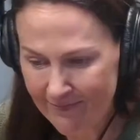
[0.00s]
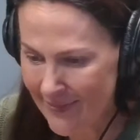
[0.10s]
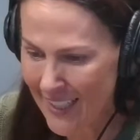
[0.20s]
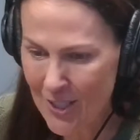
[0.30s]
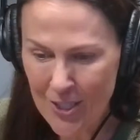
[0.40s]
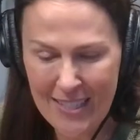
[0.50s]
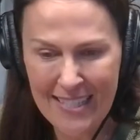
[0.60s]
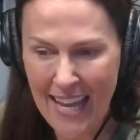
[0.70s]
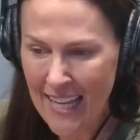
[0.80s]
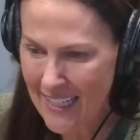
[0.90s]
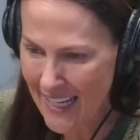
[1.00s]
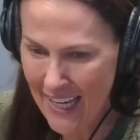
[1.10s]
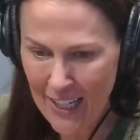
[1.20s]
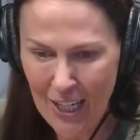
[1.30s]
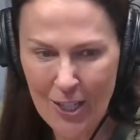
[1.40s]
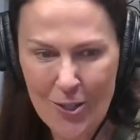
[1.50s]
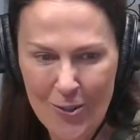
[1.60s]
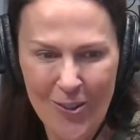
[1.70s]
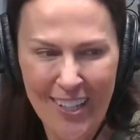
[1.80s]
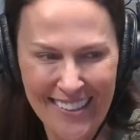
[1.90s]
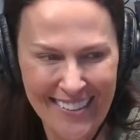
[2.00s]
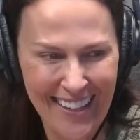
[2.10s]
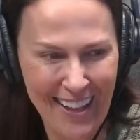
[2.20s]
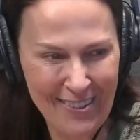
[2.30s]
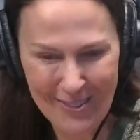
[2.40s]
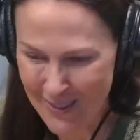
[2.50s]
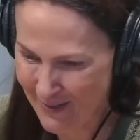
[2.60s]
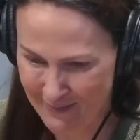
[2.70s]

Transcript: They just sat and enjoyed the house.